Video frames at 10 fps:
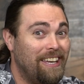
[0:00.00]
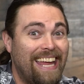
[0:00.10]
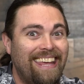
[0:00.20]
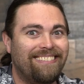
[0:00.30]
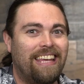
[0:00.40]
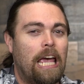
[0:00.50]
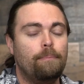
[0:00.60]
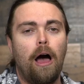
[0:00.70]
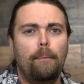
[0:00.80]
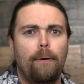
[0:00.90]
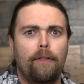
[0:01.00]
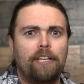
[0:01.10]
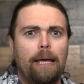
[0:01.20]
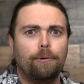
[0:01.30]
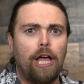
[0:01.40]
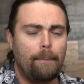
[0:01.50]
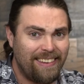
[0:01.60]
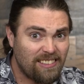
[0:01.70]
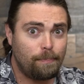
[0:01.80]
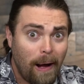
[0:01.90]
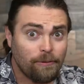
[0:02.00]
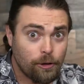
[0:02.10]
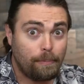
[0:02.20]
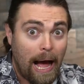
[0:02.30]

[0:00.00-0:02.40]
Today's game up on the tabletop is sponsored